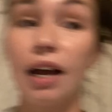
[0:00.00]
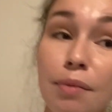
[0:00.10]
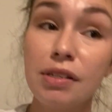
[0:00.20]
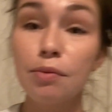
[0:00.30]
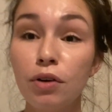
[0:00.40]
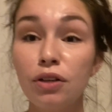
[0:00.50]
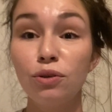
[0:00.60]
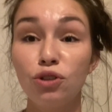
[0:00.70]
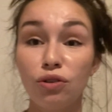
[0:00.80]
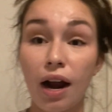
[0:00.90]
I'm someone
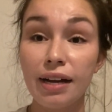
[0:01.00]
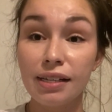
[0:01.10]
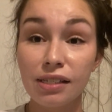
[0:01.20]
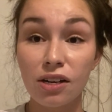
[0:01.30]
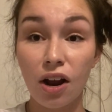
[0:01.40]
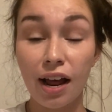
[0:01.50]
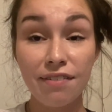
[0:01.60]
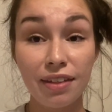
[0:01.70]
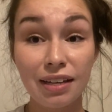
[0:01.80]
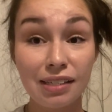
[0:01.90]
who tries to not
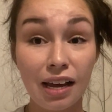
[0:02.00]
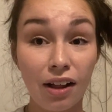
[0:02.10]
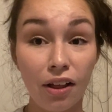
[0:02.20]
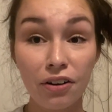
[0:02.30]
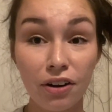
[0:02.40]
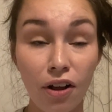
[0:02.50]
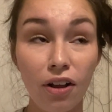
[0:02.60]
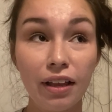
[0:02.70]
have things get cluttered at all.